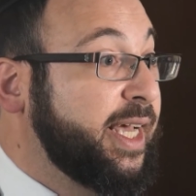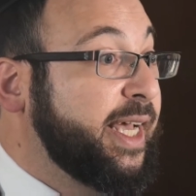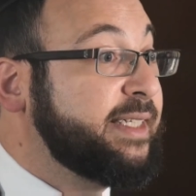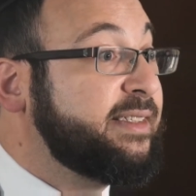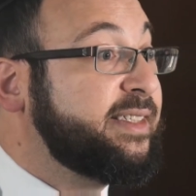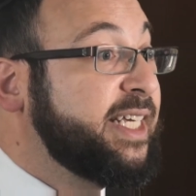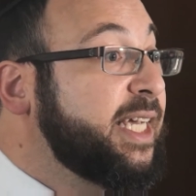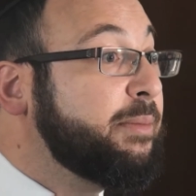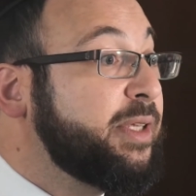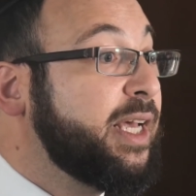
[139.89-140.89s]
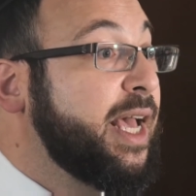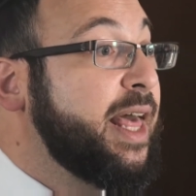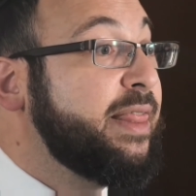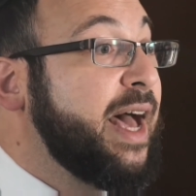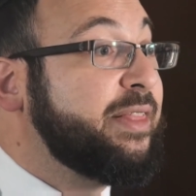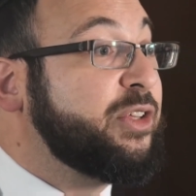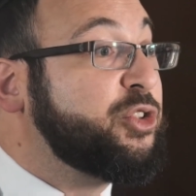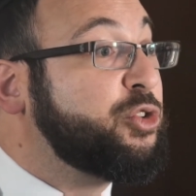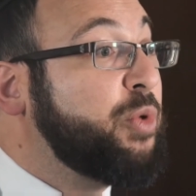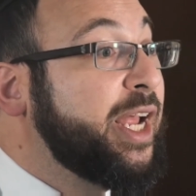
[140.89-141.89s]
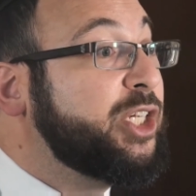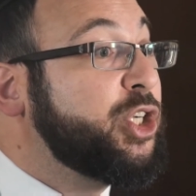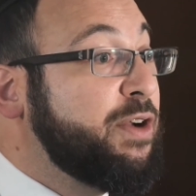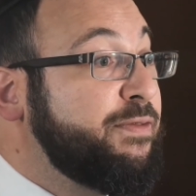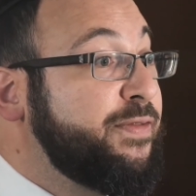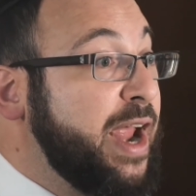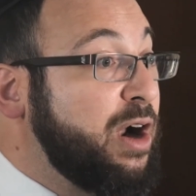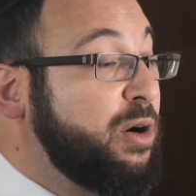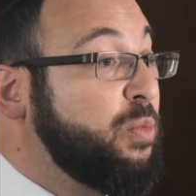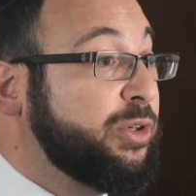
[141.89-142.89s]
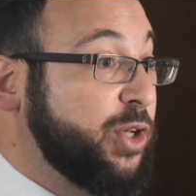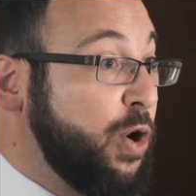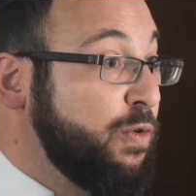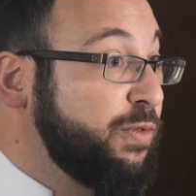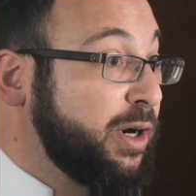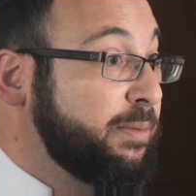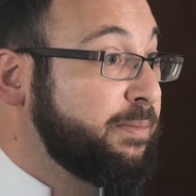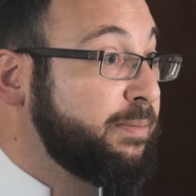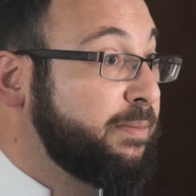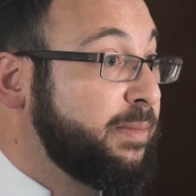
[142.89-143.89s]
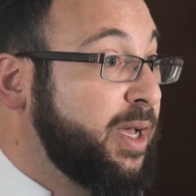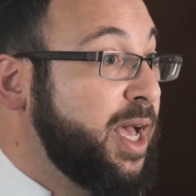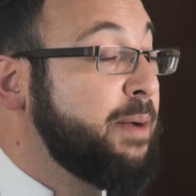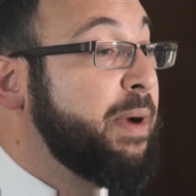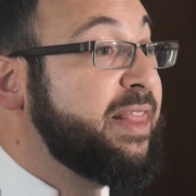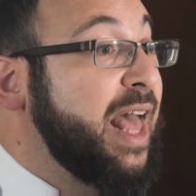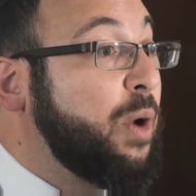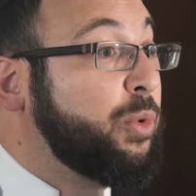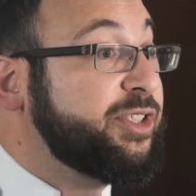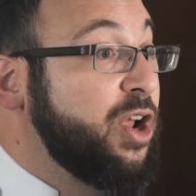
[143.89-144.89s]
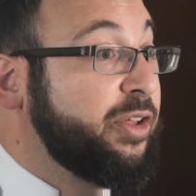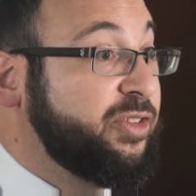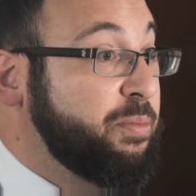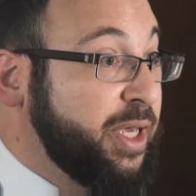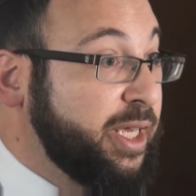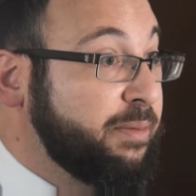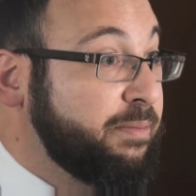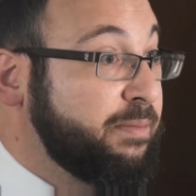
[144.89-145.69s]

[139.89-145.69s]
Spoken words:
it seemed that the strange affair was over, but that was not to be.